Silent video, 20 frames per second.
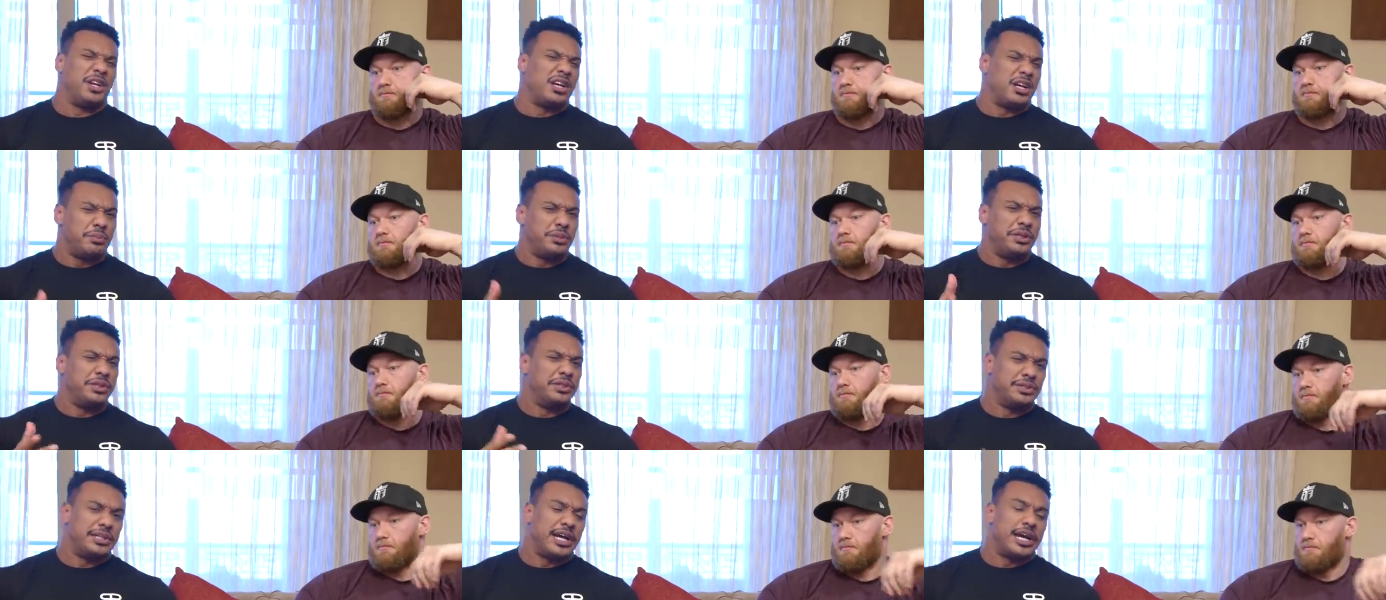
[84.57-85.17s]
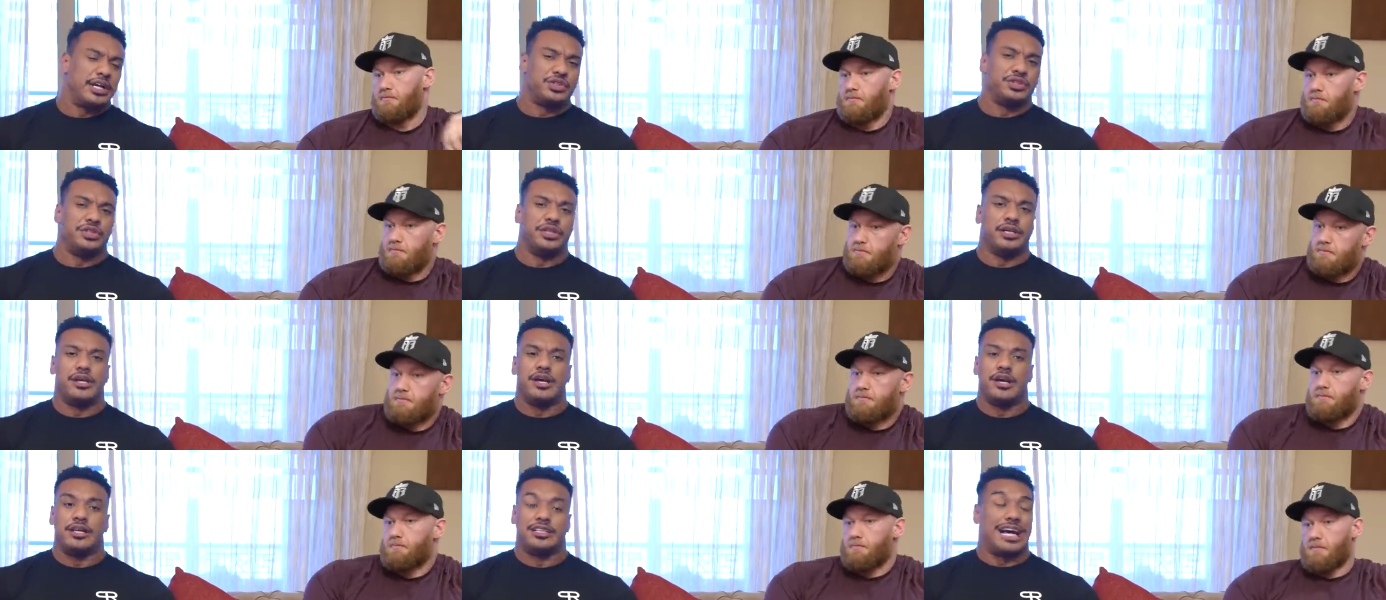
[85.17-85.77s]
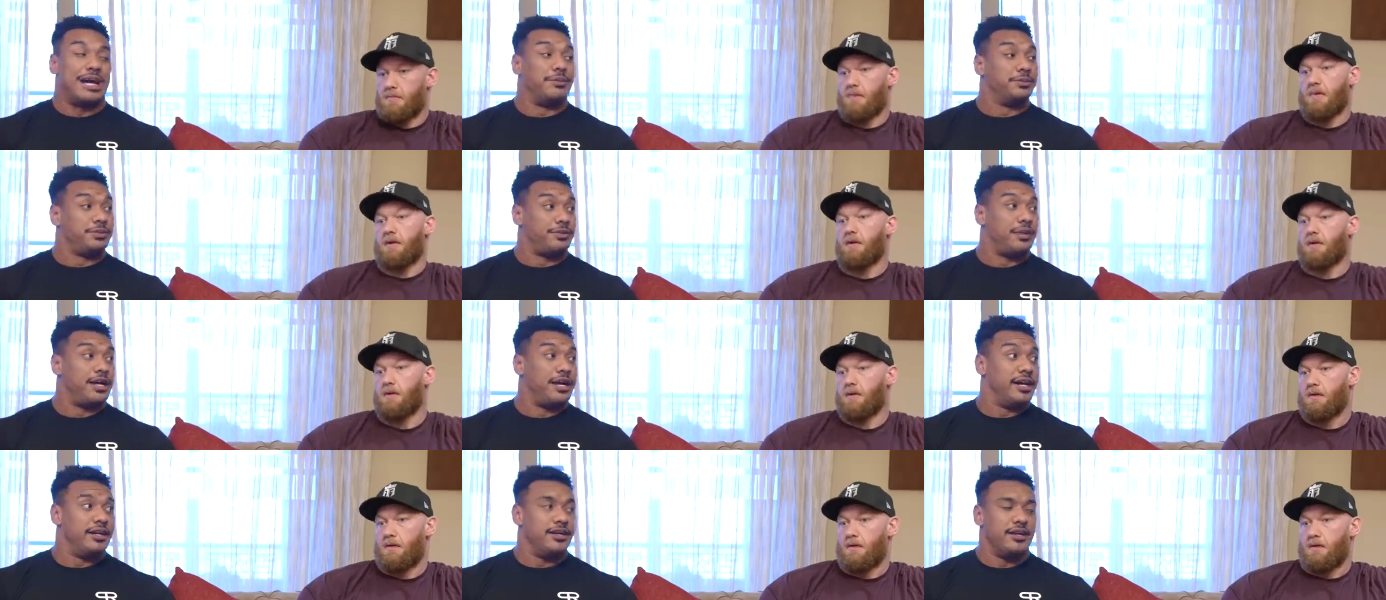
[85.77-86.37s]
Speaker 1: a couple years actually time's
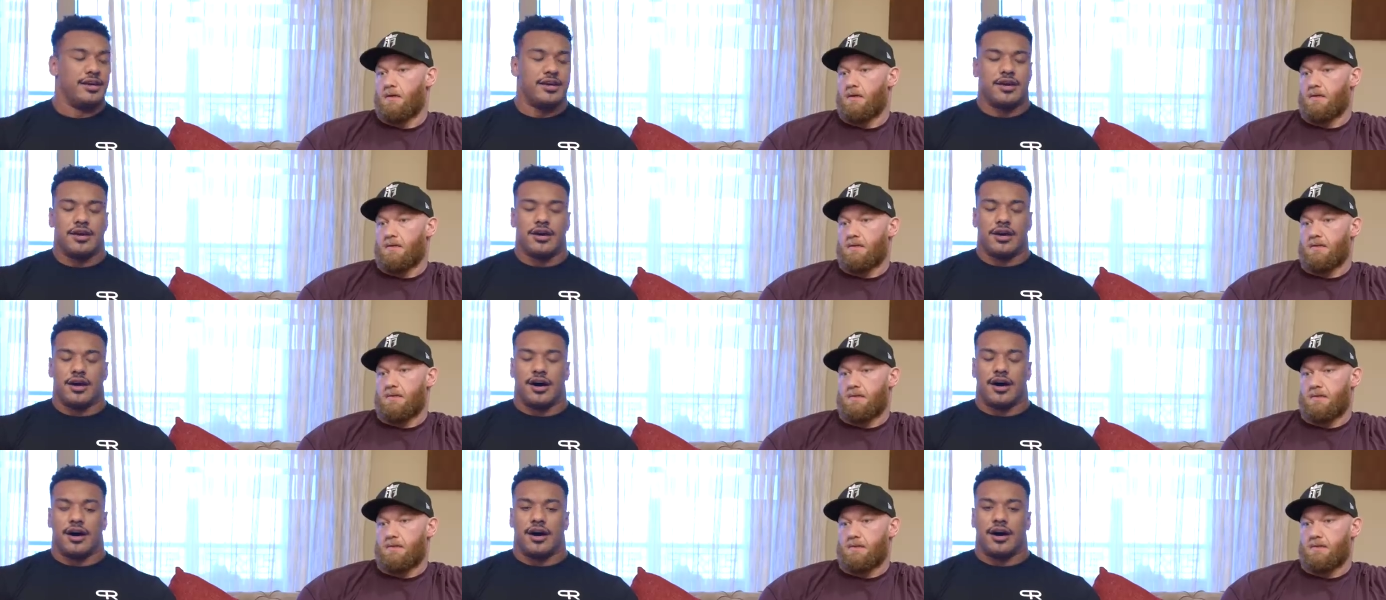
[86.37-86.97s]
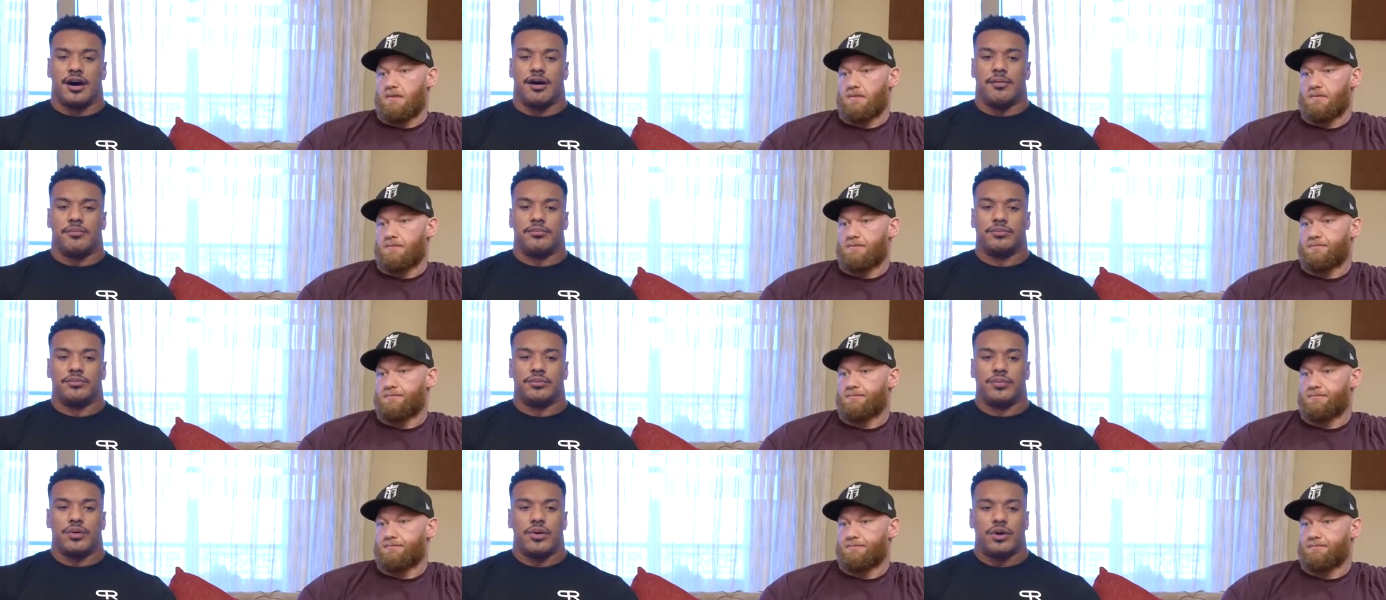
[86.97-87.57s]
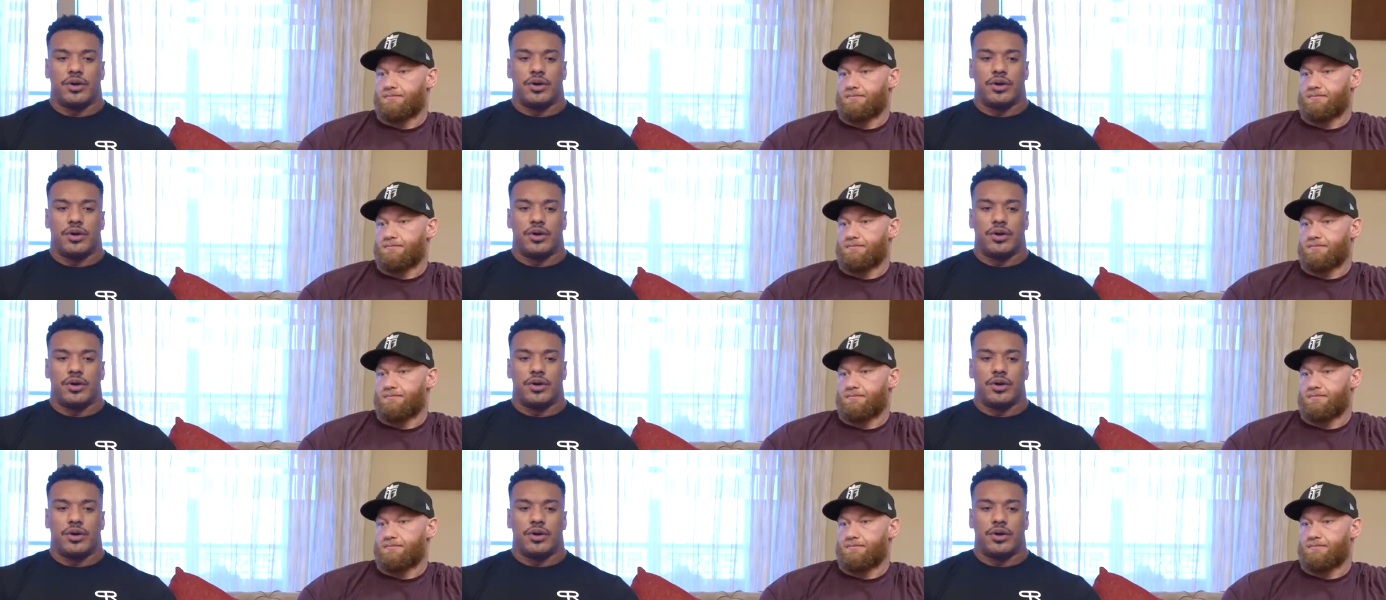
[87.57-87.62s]
flying um,